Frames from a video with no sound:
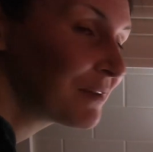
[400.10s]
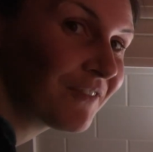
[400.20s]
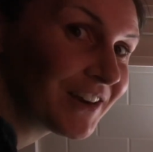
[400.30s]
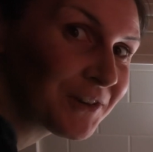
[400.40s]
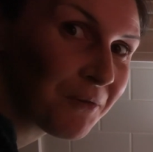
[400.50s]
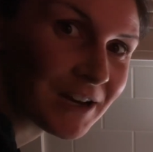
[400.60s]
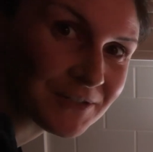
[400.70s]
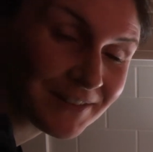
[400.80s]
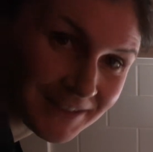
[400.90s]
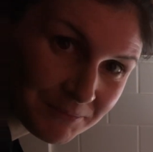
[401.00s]
fun to watch for
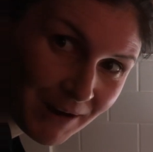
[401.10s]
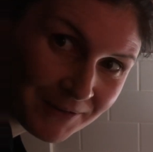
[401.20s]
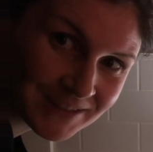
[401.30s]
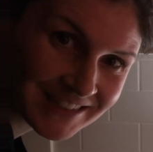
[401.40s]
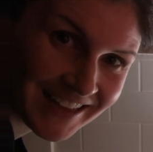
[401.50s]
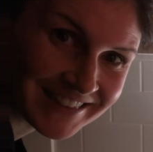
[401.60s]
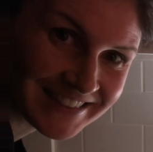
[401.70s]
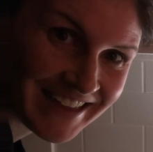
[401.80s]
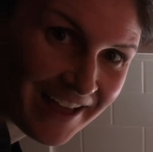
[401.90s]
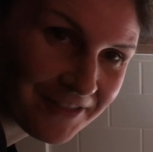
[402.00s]
the sprouts and see
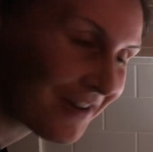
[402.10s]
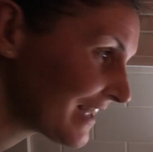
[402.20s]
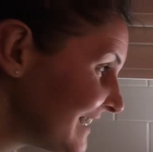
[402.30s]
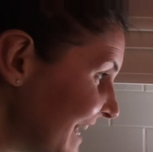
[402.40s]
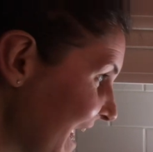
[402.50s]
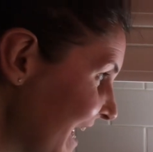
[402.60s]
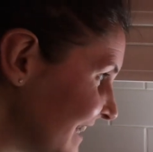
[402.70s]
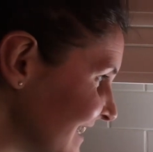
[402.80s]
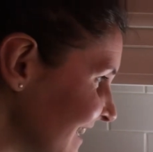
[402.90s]
how long it takes.